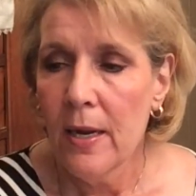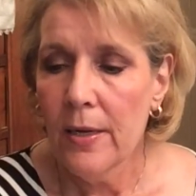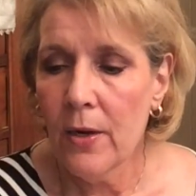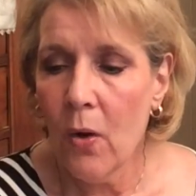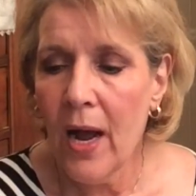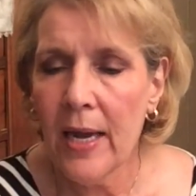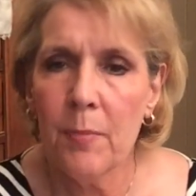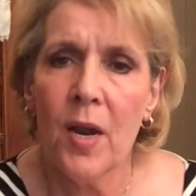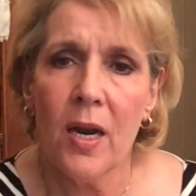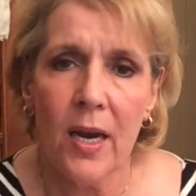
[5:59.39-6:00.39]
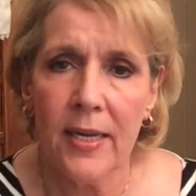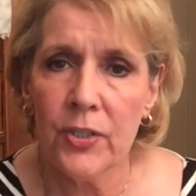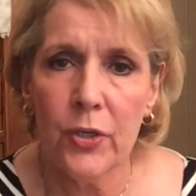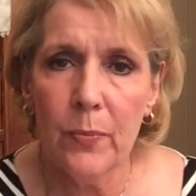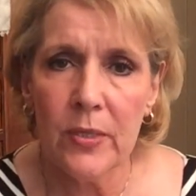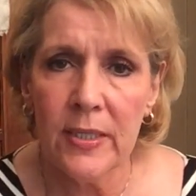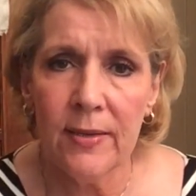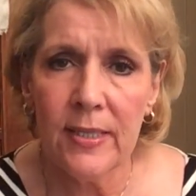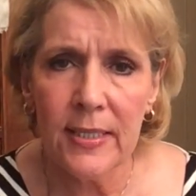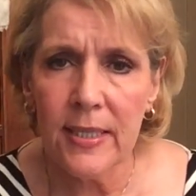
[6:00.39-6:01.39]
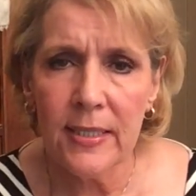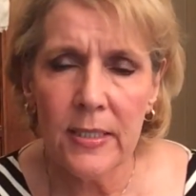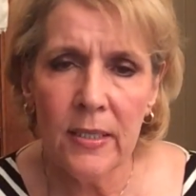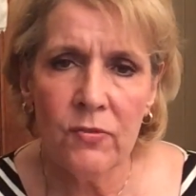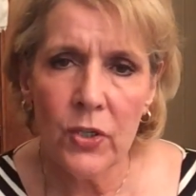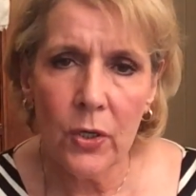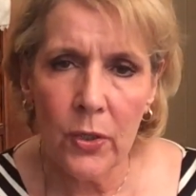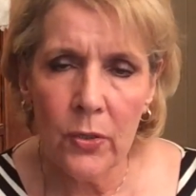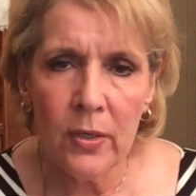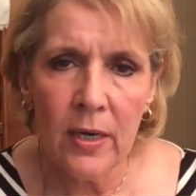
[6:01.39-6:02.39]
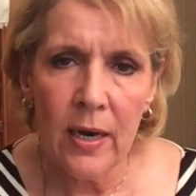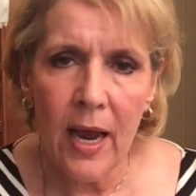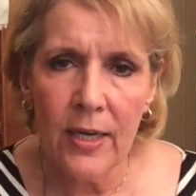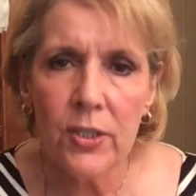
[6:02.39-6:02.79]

You know, I am not like super sensitive to gluten. I